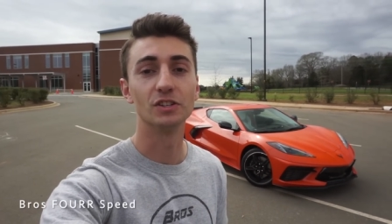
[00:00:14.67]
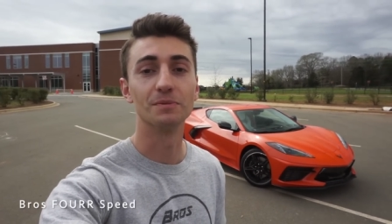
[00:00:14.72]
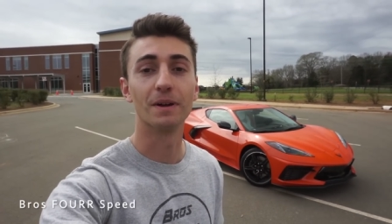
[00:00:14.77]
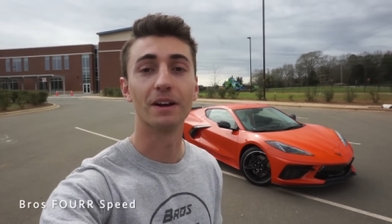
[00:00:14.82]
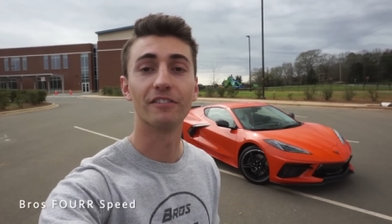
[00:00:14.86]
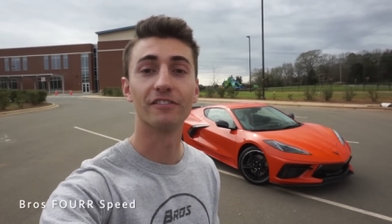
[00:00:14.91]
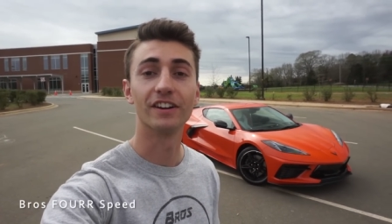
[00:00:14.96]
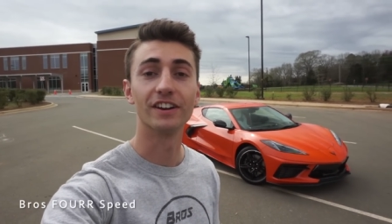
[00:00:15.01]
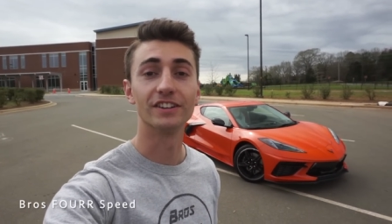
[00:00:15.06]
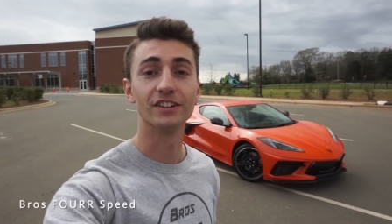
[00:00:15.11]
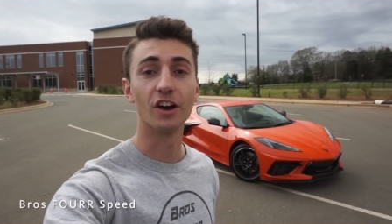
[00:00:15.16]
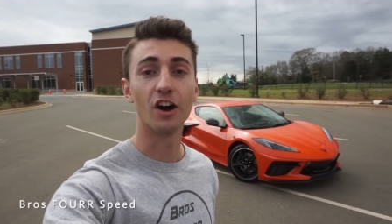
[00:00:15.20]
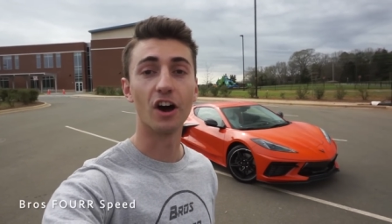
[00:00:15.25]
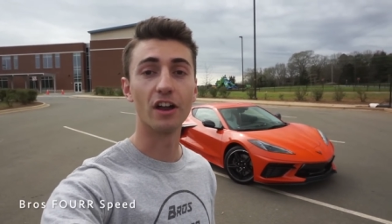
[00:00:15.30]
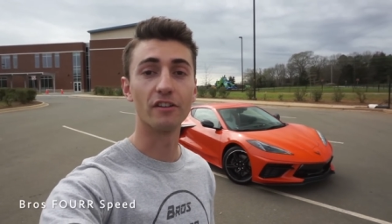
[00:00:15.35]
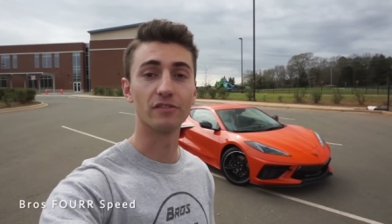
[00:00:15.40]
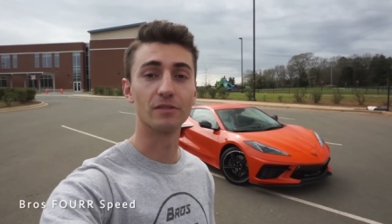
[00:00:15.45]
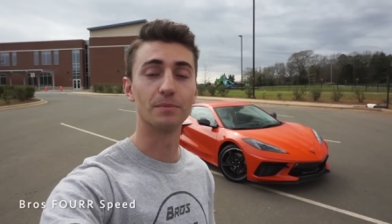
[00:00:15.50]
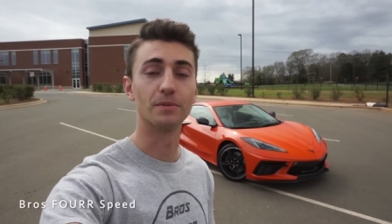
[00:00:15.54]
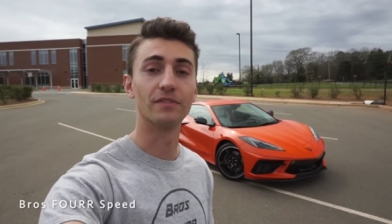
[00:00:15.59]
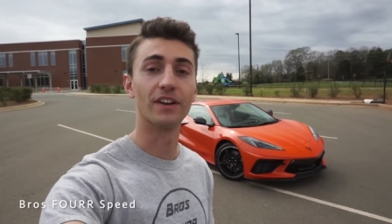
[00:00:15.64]
to my friend
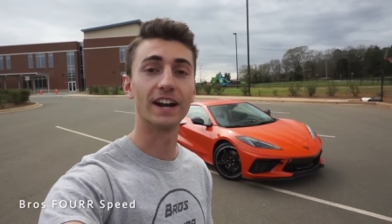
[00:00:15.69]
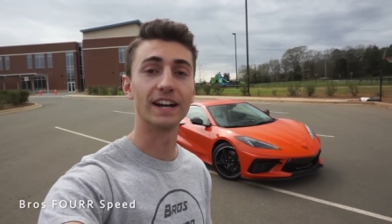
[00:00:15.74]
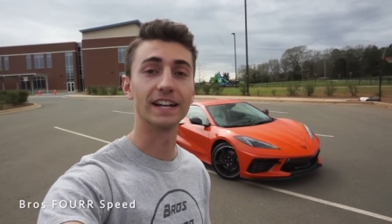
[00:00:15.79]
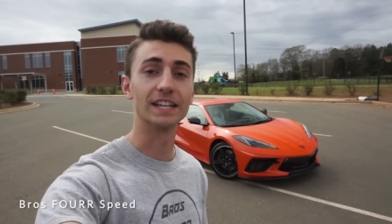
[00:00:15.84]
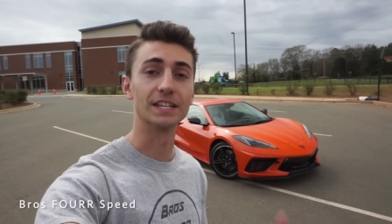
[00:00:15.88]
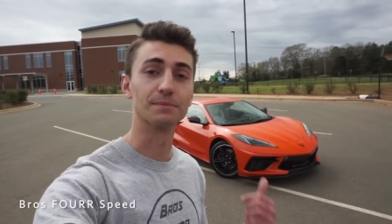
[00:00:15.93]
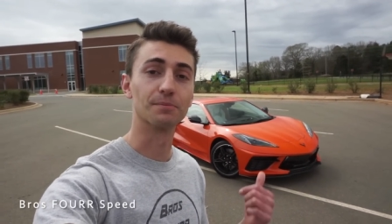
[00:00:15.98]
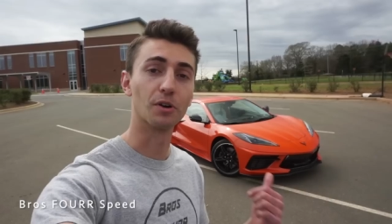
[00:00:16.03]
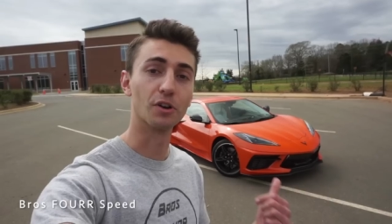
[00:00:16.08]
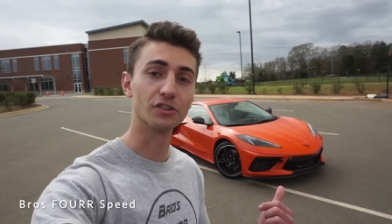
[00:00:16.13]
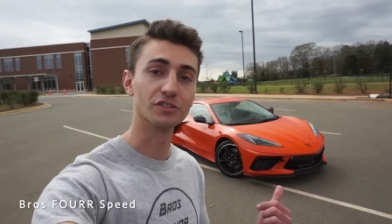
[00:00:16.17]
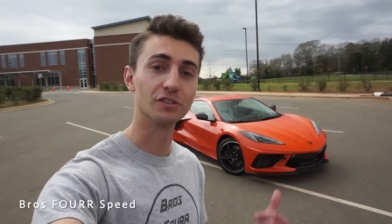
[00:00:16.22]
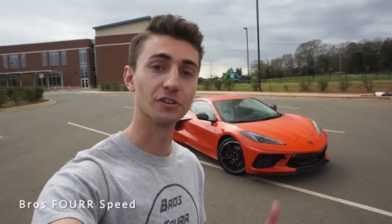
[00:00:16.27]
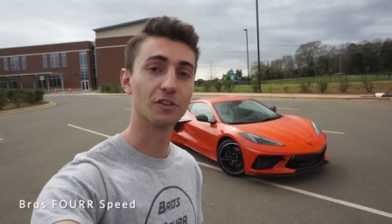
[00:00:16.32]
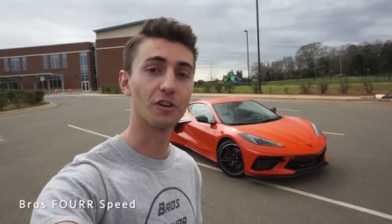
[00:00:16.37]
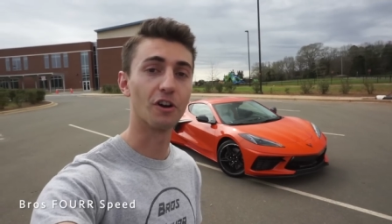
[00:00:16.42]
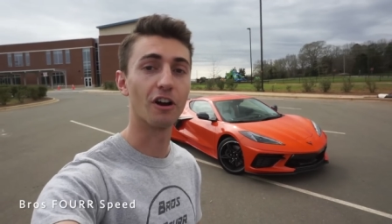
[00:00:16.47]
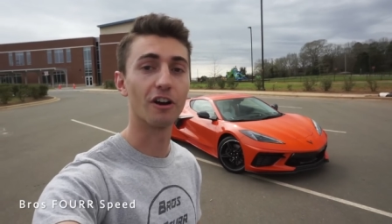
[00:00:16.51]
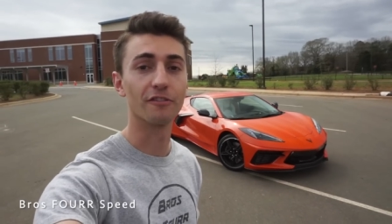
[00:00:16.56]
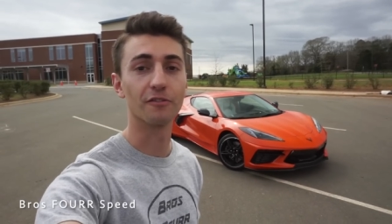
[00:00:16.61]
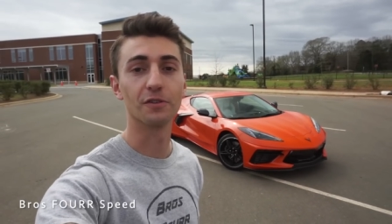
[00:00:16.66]
Don for providing his personal
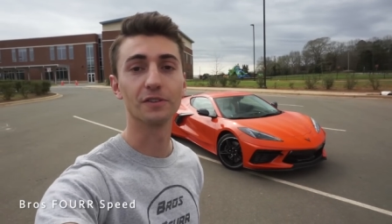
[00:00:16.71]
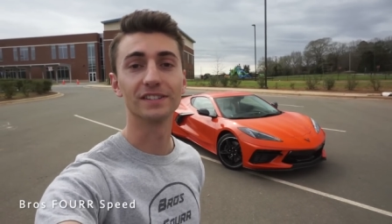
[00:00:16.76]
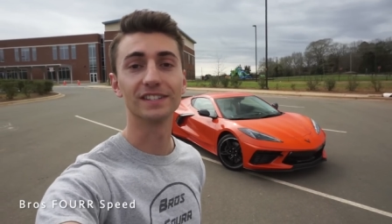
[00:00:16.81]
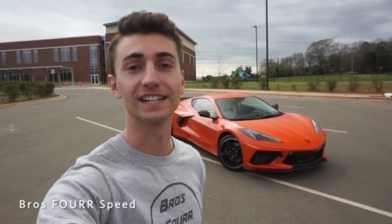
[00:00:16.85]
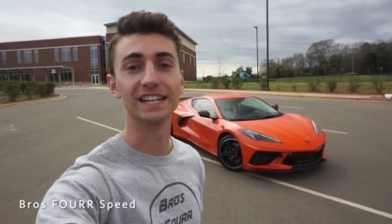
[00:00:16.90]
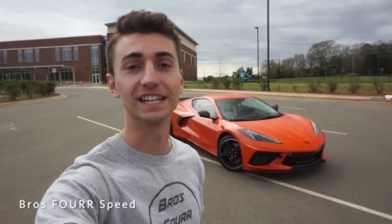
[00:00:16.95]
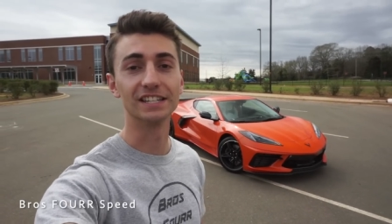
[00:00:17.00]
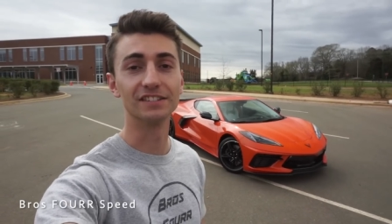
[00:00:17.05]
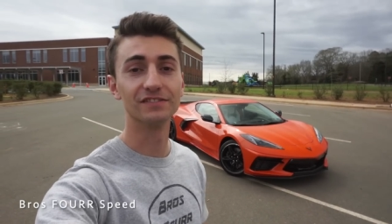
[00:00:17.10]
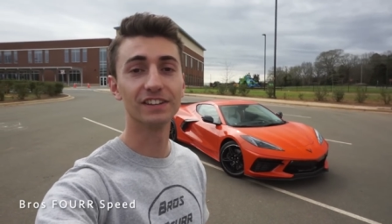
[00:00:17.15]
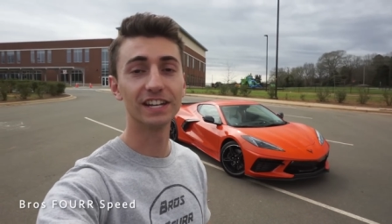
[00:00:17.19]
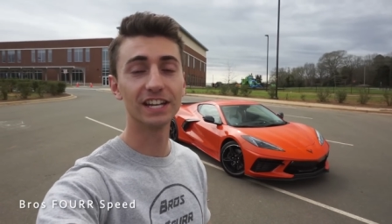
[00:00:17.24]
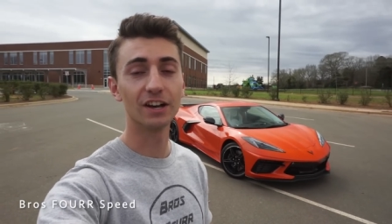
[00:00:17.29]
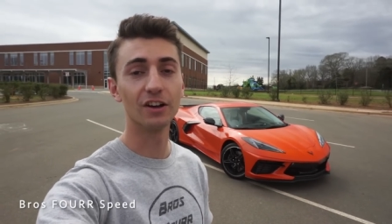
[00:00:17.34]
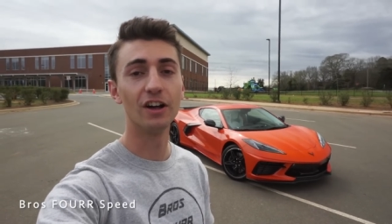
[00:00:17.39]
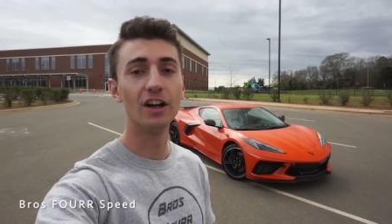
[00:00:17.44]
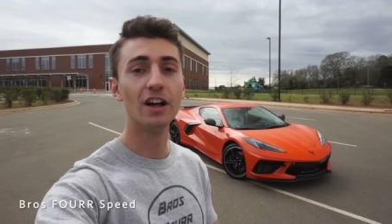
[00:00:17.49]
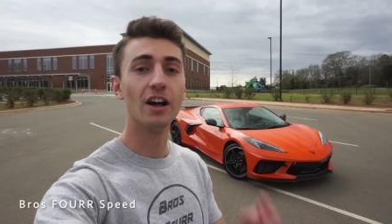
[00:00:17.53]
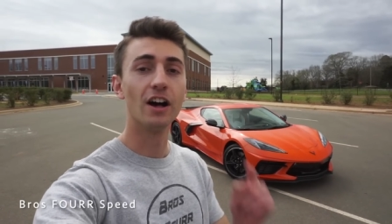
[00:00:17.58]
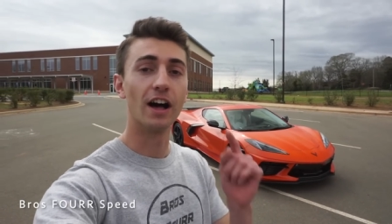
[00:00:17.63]
car for today's video.